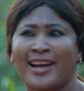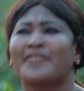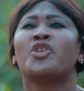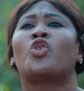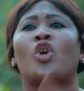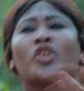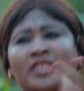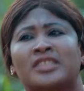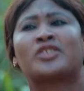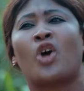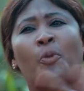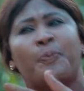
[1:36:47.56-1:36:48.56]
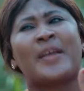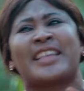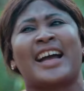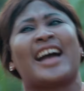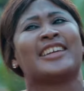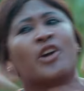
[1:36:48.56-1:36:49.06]
Can you compare
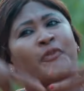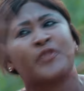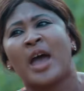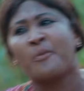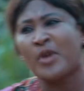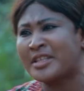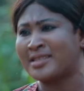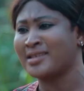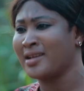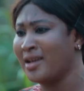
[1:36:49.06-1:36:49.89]
that kind of name with